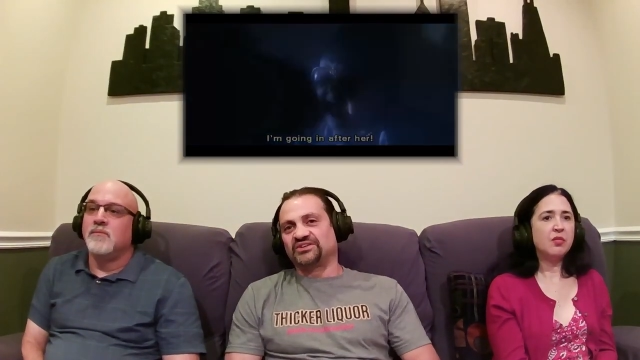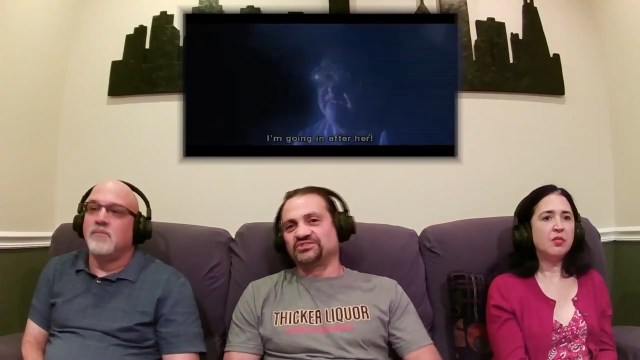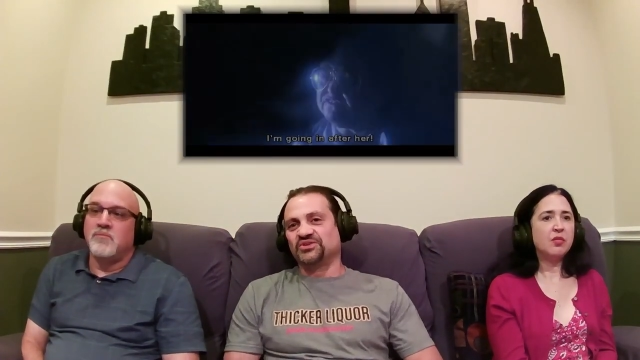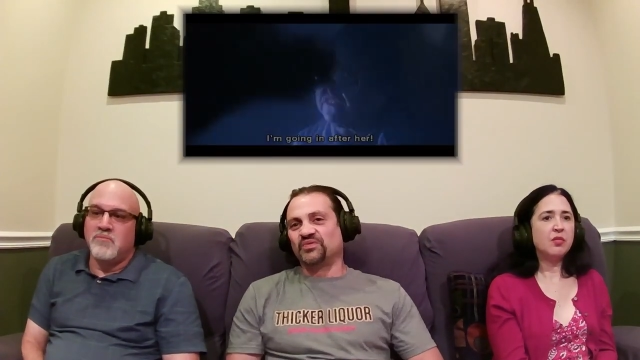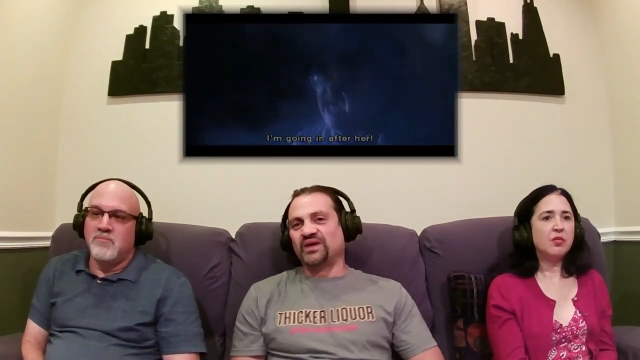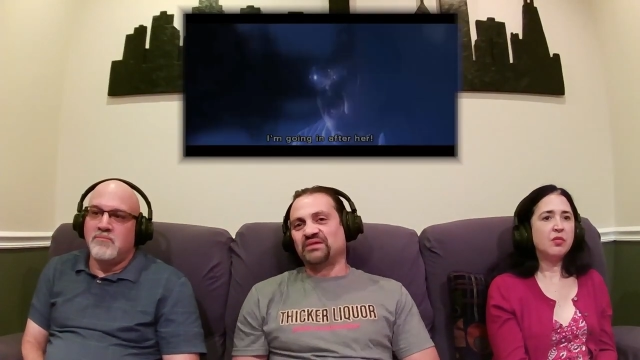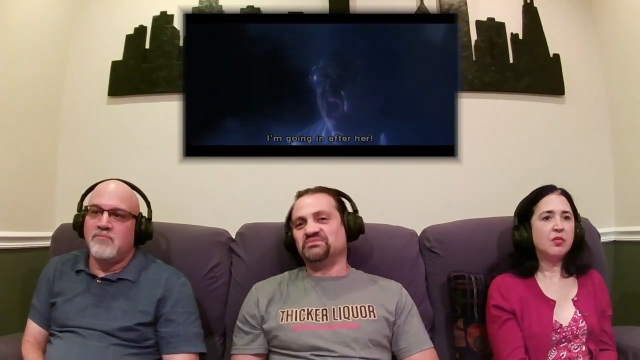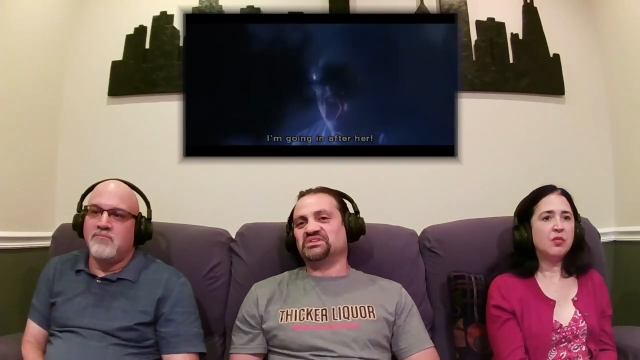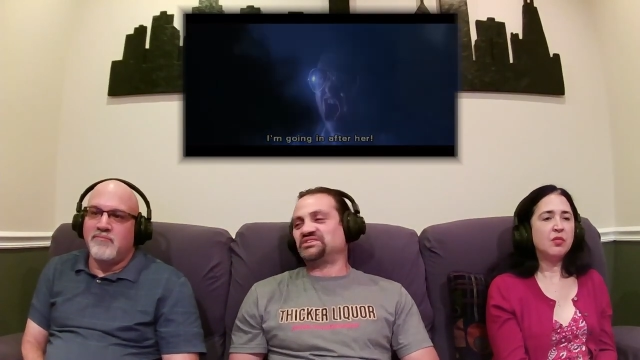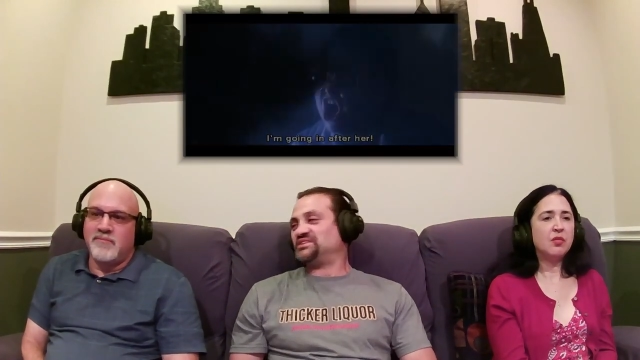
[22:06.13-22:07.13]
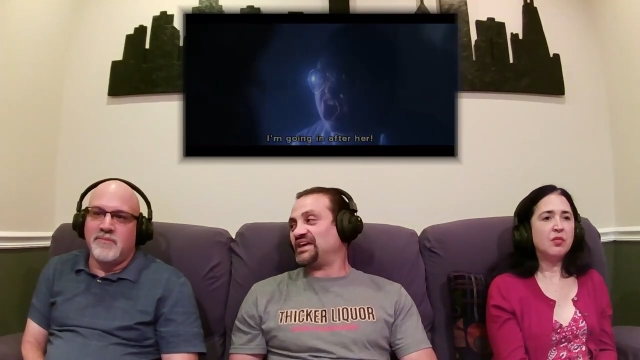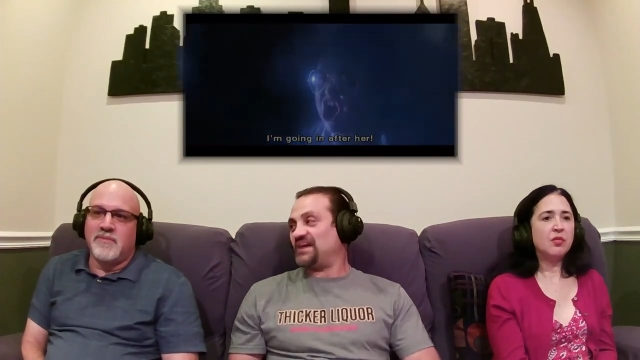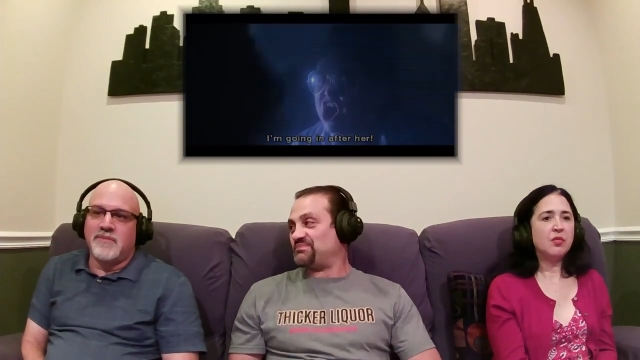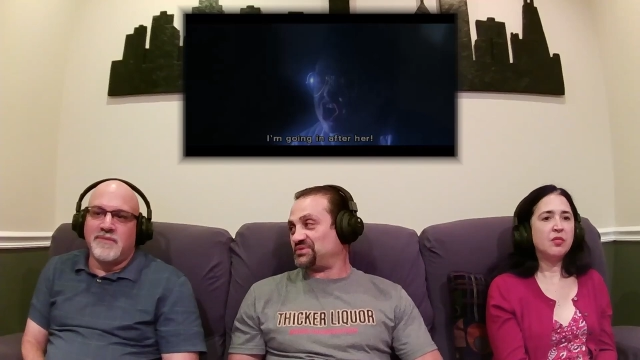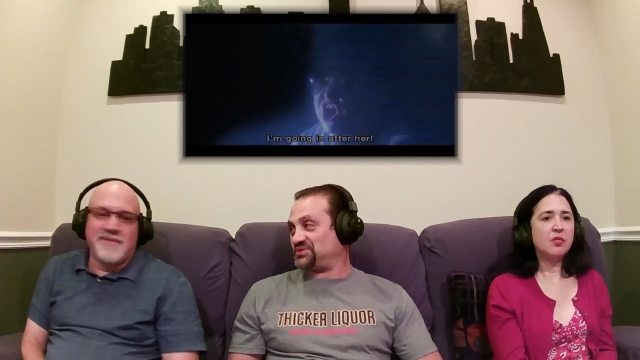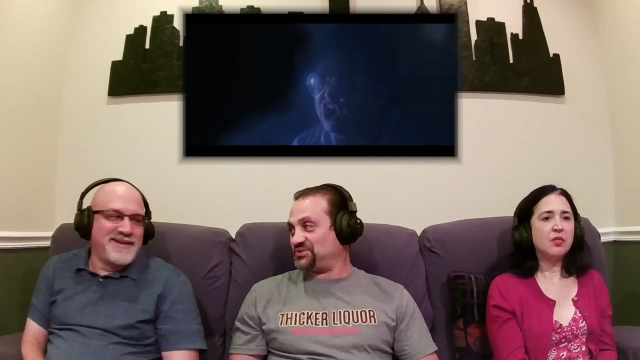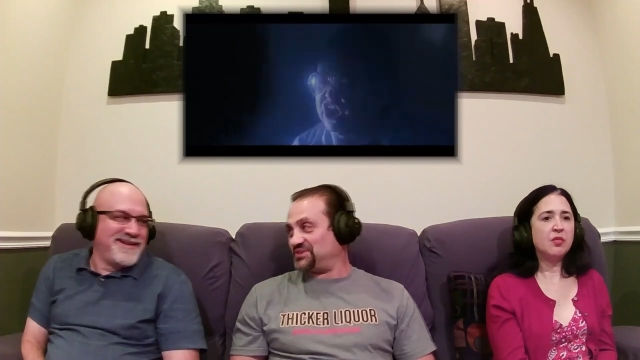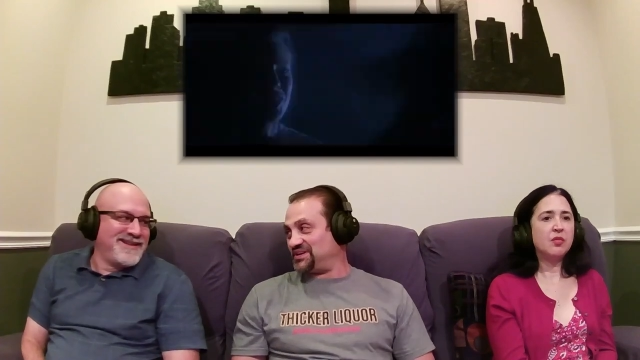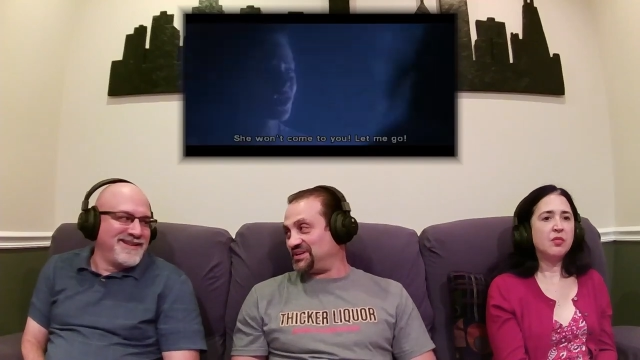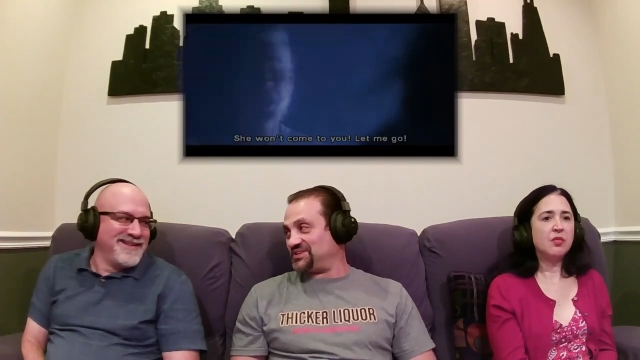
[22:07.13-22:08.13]
Speaker 1: there's no way I'm missing the
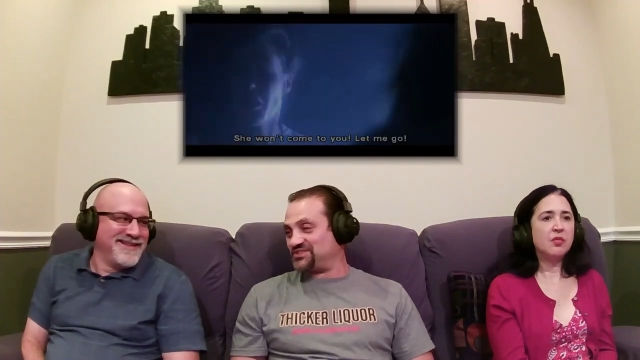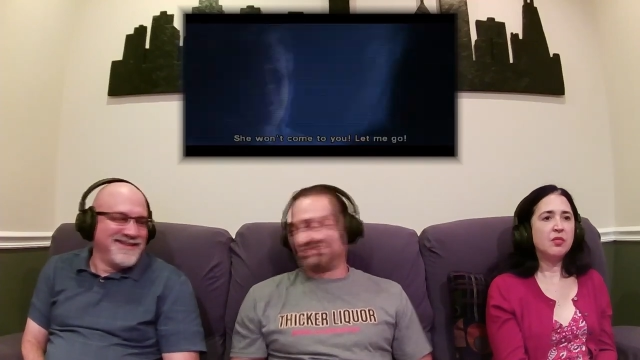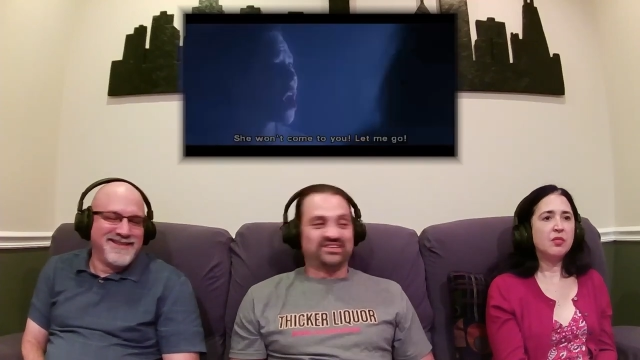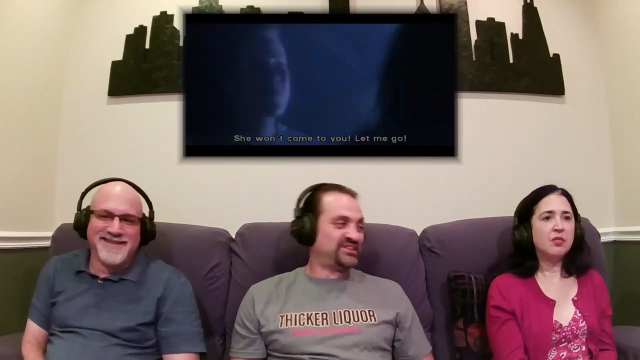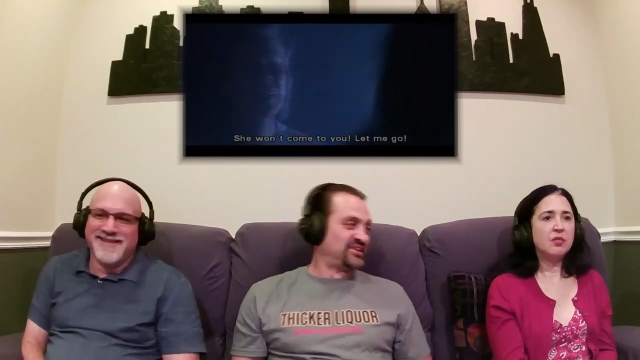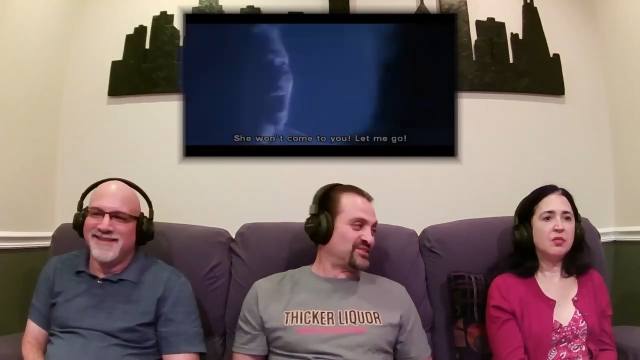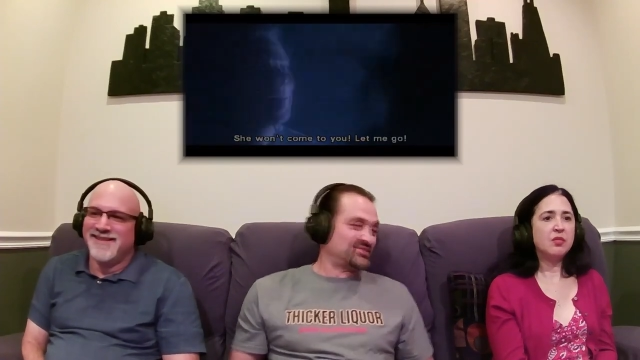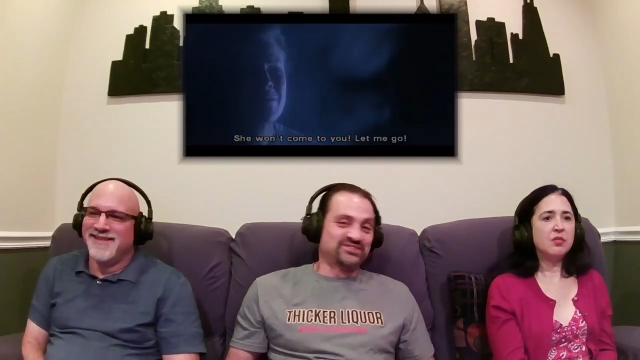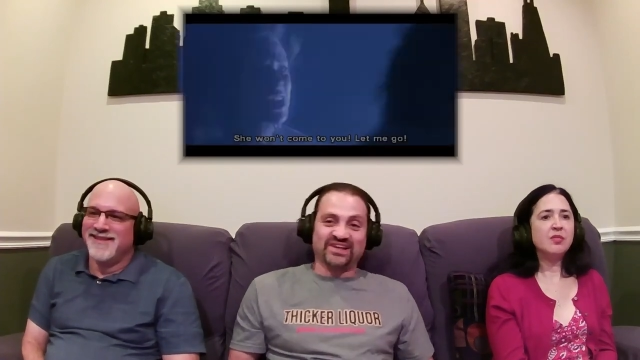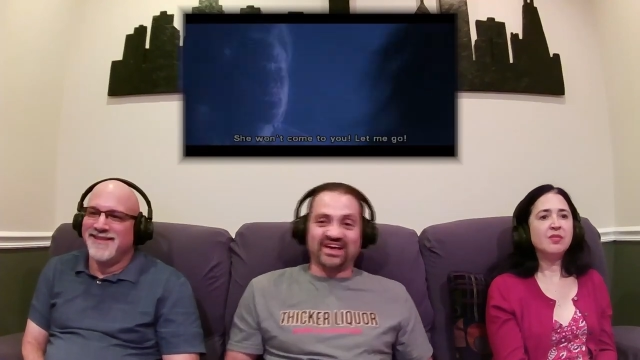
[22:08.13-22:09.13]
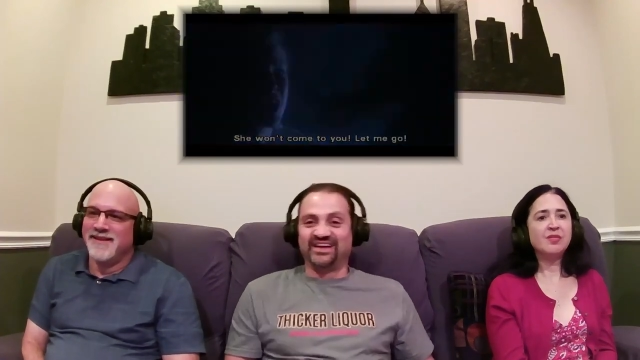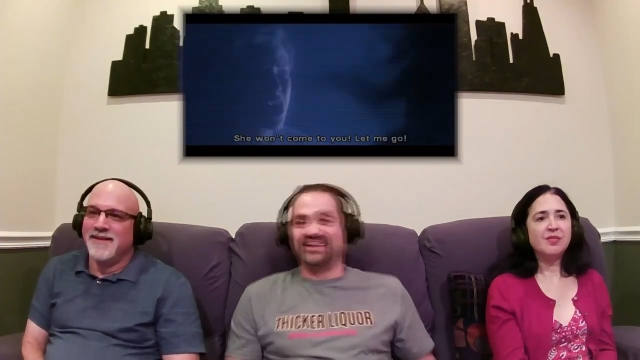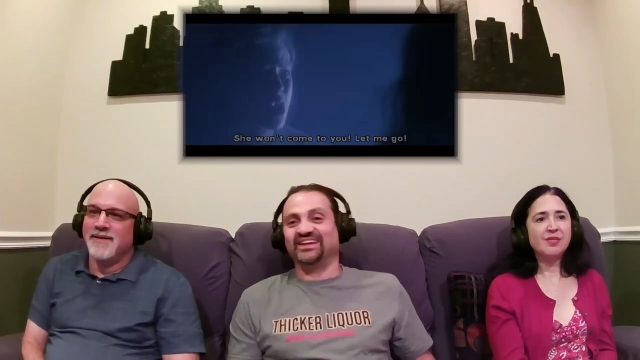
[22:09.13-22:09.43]
opportunity to see the other side.